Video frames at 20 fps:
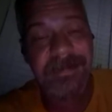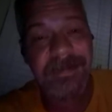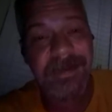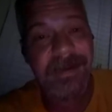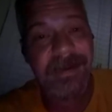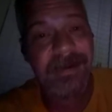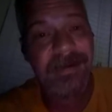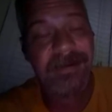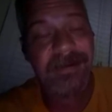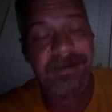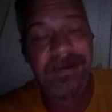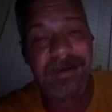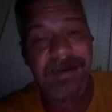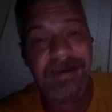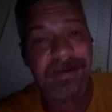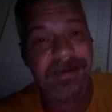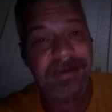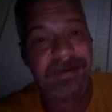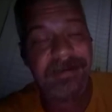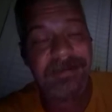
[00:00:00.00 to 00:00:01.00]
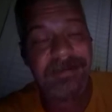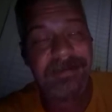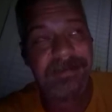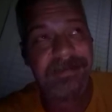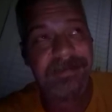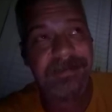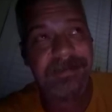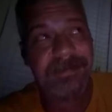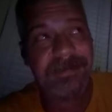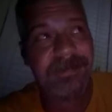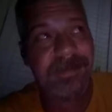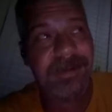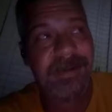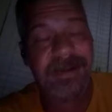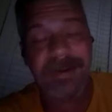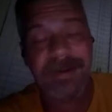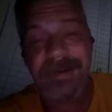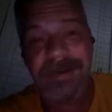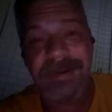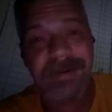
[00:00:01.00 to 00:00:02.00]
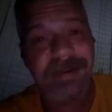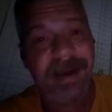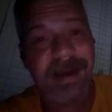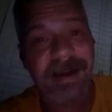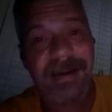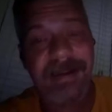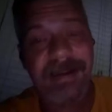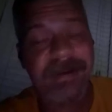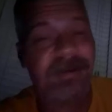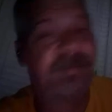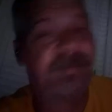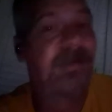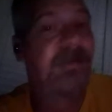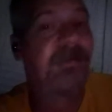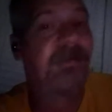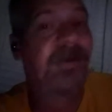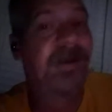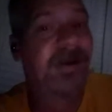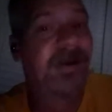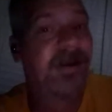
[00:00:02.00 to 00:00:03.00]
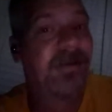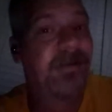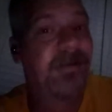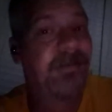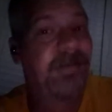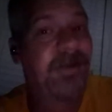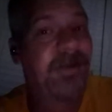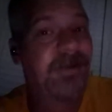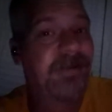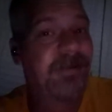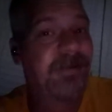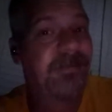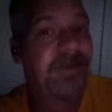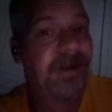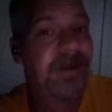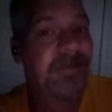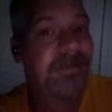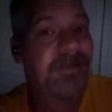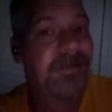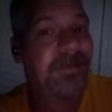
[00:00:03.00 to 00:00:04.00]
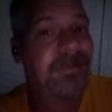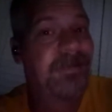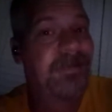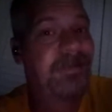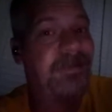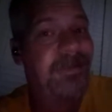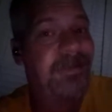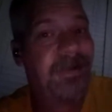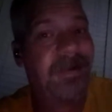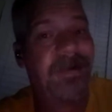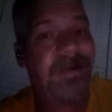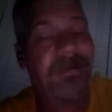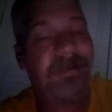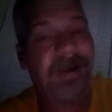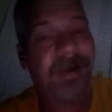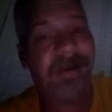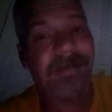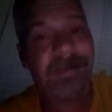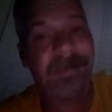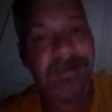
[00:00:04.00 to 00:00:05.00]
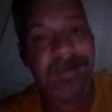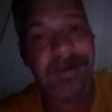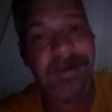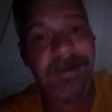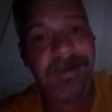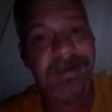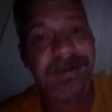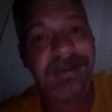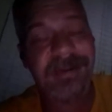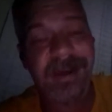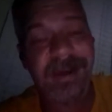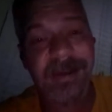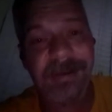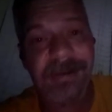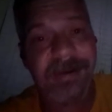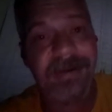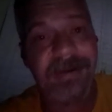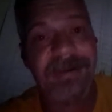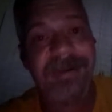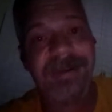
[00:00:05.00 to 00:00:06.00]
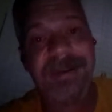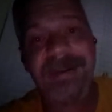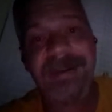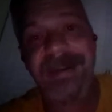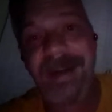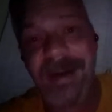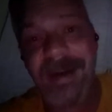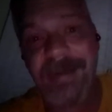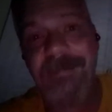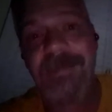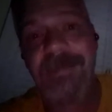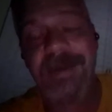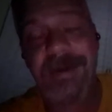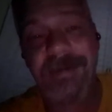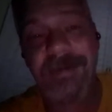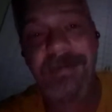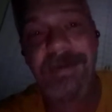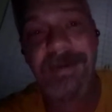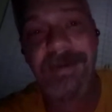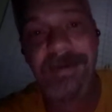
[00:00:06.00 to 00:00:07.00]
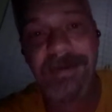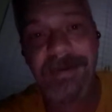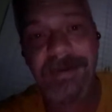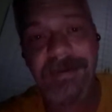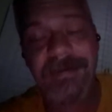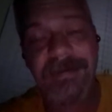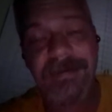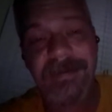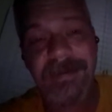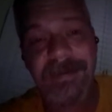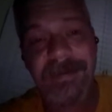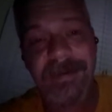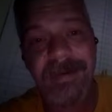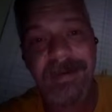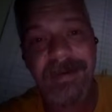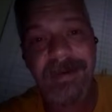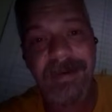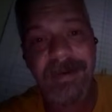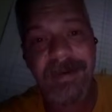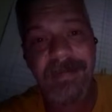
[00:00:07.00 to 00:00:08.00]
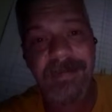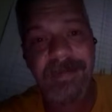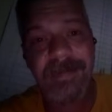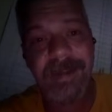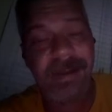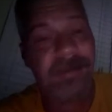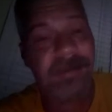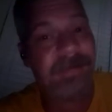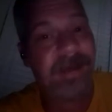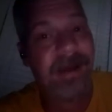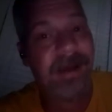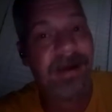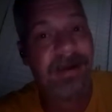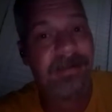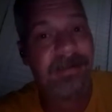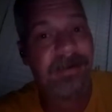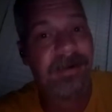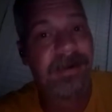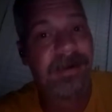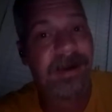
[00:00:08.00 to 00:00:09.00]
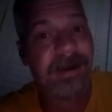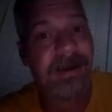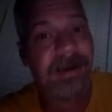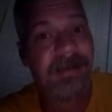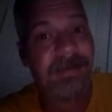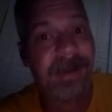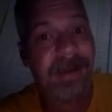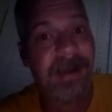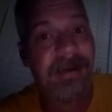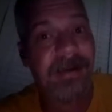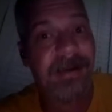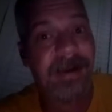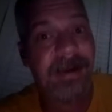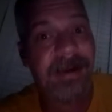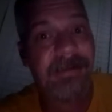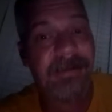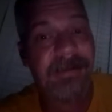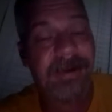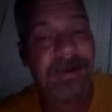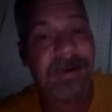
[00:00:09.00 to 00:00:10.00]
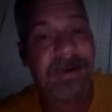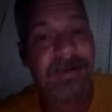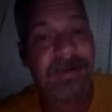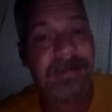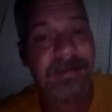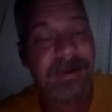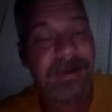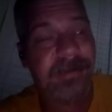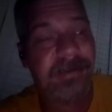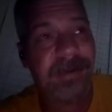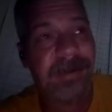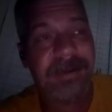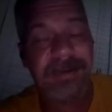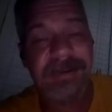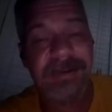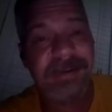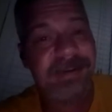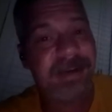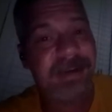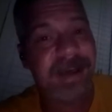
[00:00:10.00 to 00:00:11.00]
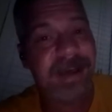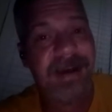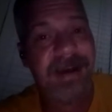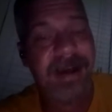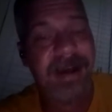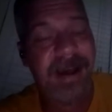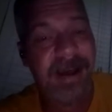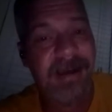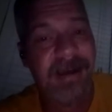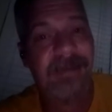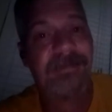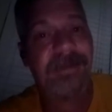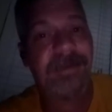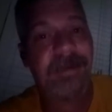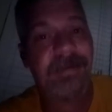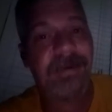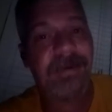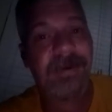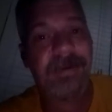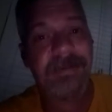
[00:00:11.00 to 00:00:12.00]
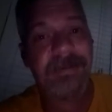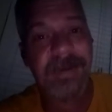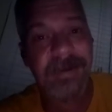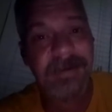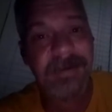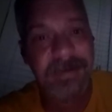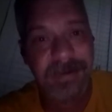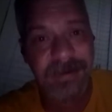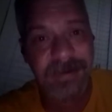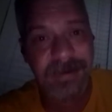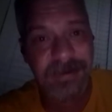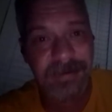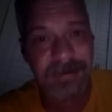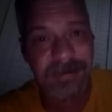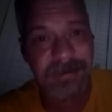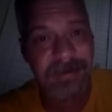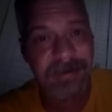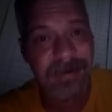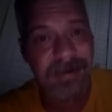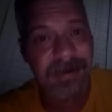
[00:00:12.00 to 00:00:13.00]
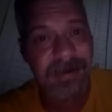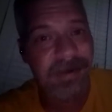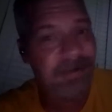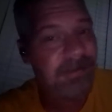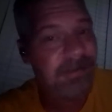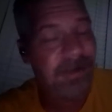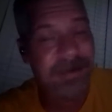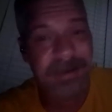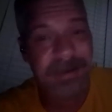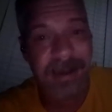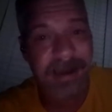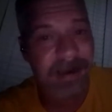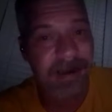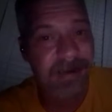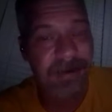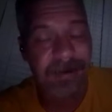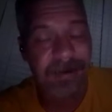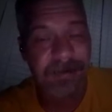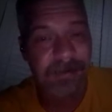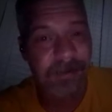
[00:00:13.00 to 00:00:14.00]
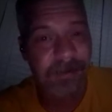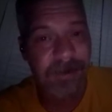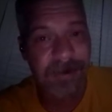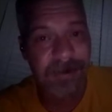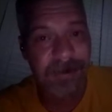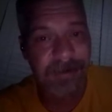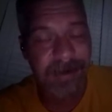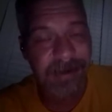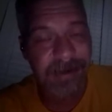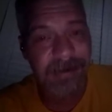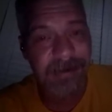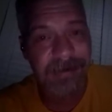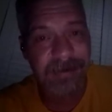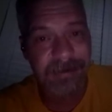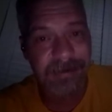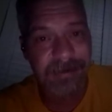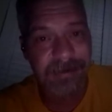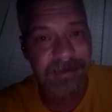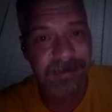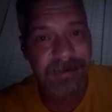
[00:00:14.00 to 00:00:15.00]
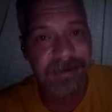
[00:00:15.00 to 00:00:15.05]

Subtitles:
You know, you just got to get those people that are abusive people away from you until they learn to not be abusive. If that day ever comes, I mean, you just can't have people abusing you because that ain't good for you either.